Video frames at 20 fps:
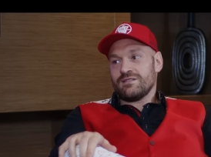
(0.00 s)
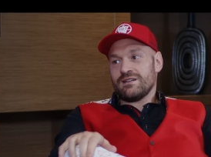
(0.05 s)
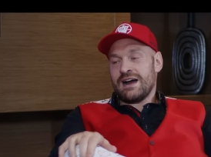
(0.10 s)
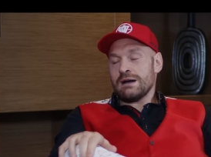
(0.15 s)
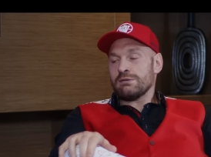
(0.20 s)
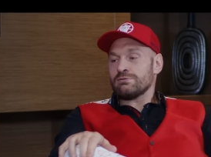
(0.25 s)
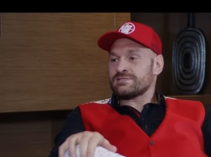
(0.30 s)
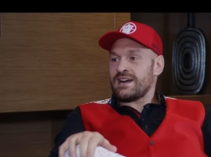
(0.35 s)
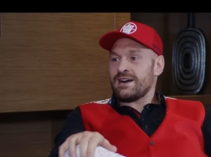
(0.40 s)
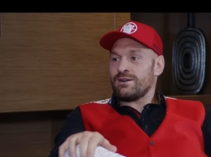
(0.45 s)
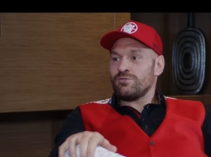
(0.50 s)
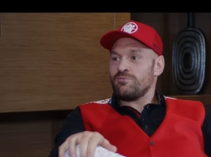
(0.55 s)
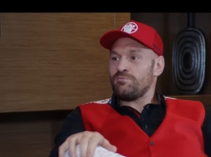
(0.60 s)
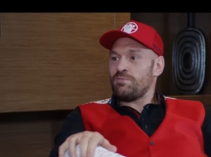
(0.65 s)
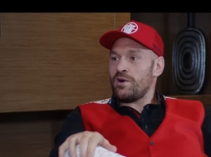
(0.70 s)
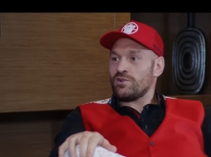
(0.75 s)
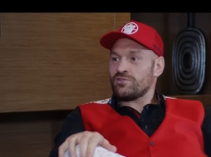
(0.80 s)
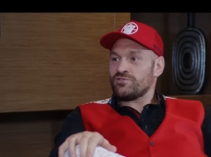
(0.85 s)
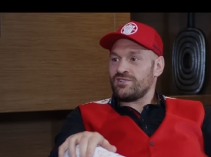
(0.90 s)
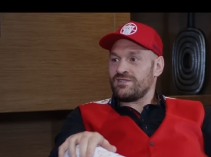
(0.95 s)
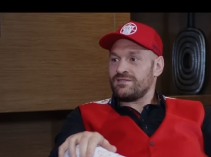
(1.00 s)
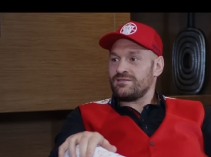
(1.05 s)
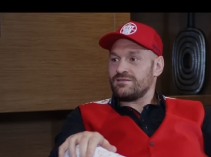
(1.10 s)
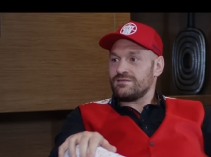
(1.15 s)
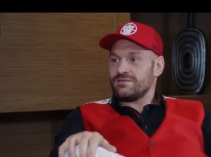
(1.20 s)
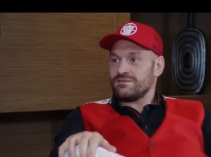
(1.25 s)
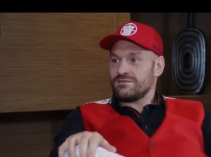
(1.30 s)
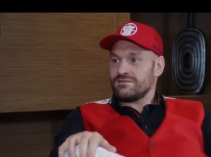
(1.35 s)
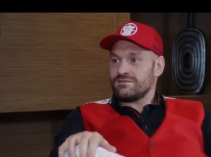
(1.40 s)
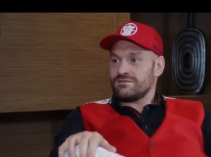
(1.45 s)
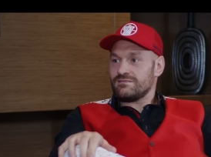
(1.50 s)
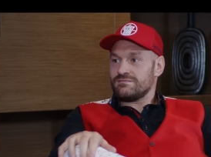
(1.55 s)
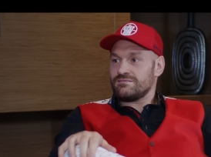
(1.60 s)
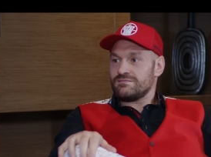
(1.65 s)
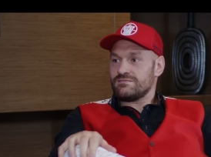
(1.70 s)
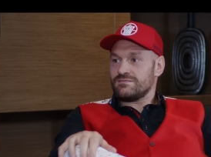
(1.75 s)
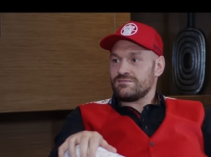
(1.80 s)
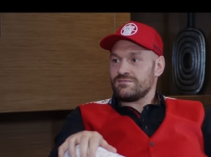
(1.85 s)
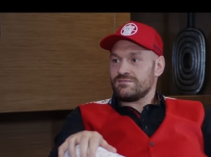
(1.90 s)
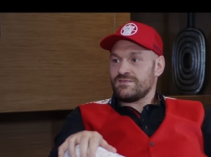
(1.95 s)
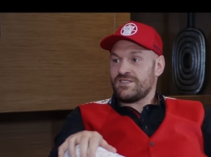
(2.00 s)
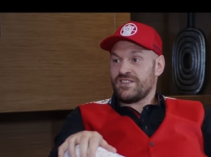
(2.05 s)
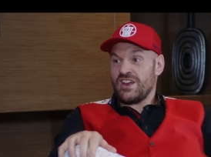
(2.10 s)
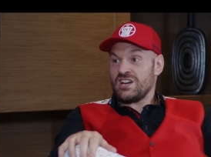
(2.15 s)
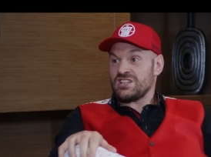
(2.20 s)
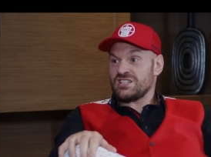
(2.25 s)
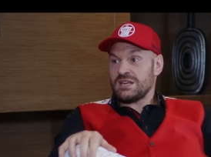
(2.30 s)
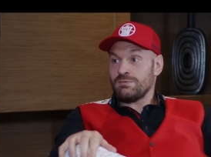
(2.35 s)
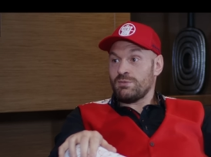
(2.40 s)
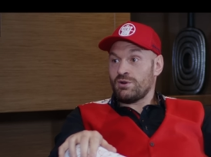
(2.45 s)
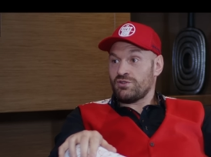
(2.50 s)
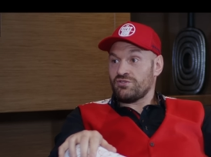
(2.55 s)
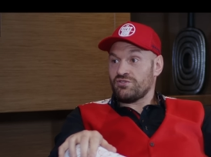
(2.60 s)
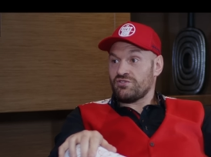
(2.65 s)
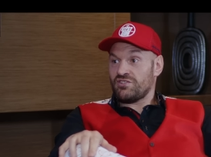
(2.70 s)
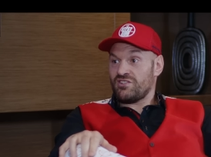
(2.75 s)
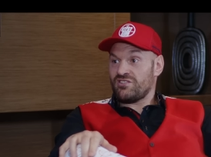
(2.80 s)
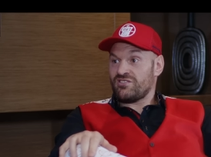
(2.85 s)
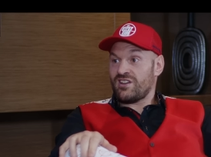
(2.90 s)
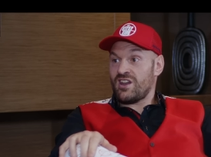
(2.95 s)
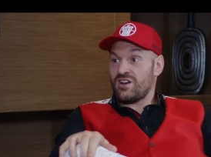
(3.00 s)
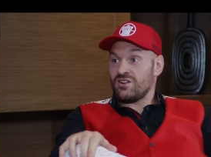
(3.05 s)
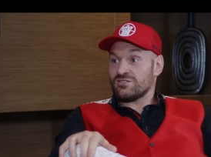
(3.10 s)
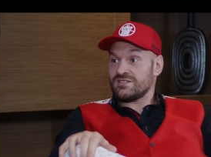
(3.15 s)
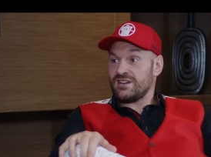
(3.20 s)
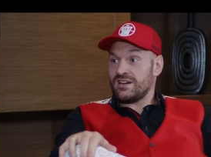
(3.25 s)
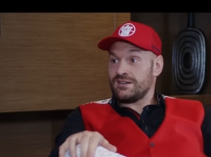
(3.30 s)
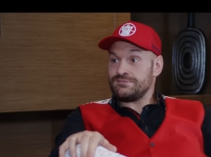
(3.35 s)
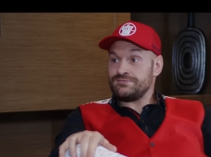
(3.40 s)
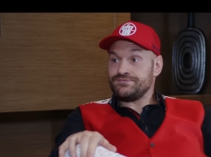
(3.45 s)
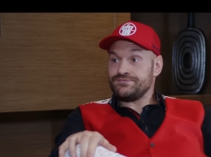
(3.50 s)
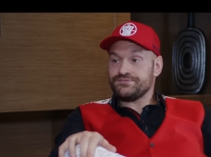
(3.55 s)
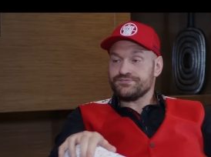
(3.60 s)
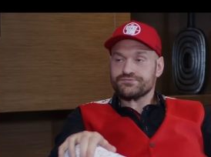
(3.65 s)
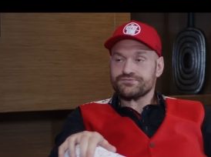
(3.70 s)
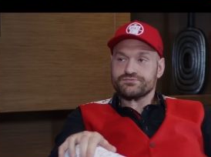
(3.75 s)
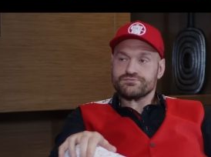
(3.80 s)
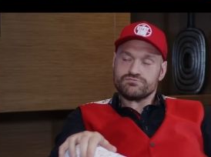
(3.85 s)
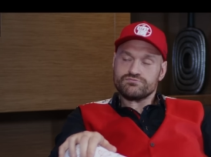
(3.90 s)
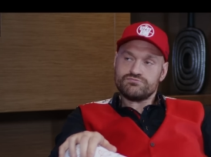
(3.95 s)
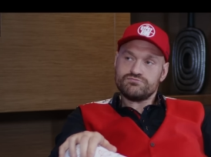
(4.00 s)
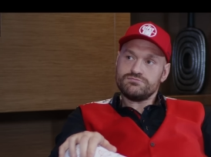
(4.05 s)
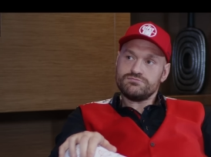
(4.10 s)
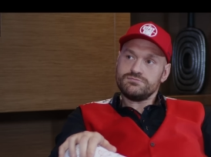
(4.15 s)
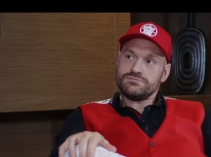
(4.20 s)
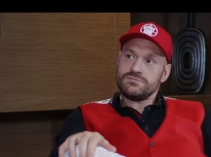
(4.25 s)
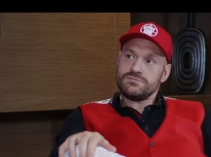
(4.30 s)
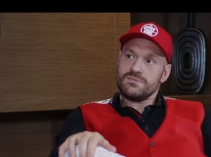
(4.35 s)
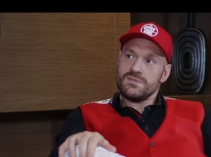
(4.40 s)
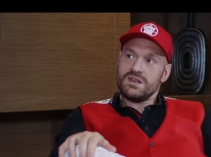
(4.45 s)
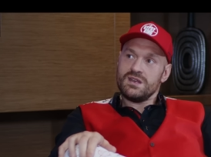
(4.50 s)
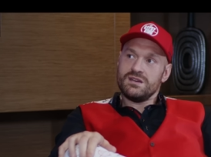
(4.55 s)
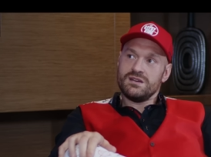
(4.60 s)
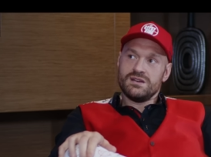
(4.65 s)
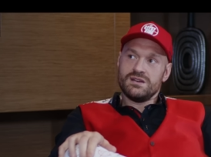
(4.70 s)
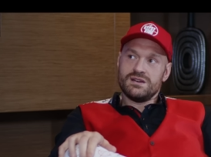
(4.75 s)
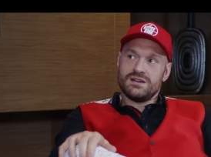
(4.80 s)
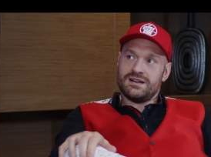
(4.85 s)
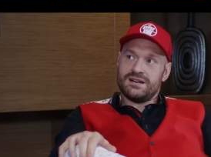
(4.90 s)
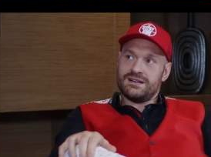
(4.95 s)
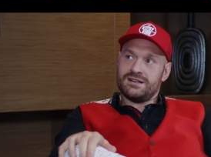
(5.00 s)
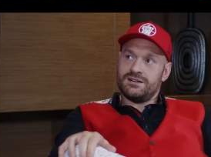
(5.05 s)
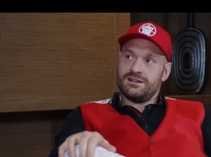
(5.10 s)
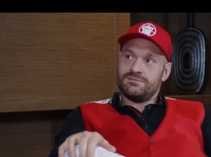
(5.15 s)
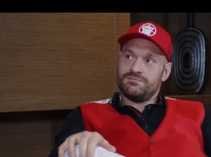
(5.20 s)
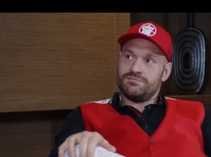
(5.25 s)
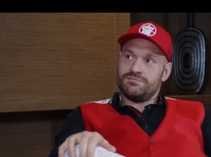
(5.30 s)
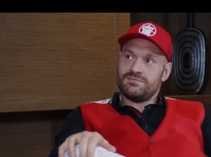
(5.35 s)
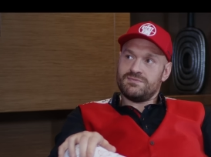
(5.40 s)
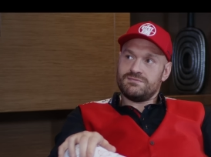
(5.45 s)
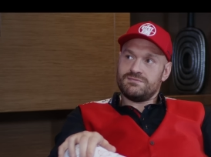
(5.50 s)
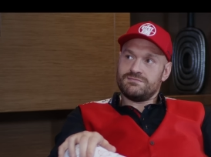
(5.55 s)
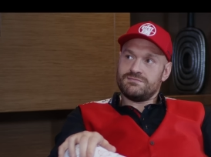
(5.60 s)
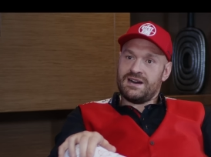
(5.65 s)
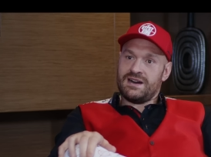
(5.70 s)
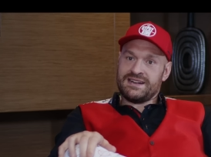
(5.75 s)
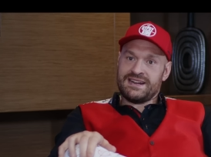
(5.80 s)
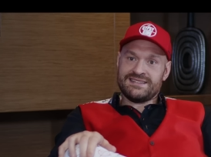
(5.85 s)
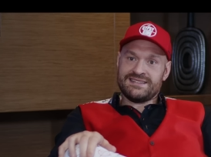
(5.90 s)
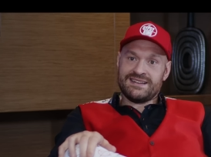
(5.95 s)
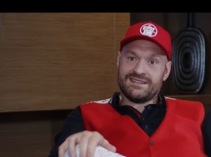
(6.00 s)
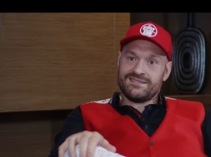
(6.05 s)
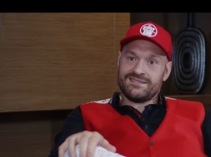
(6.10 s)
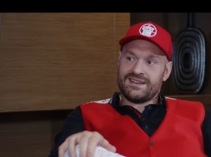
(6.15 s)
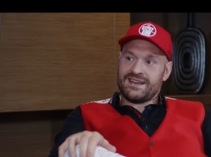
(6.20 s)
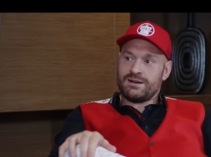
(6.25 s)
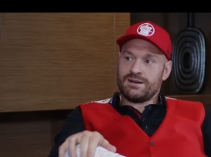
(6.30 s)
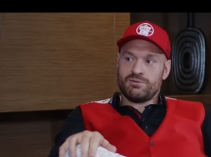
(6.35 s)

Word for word: I was out of boxing 30 months. It's a long time. Um, and I didn't think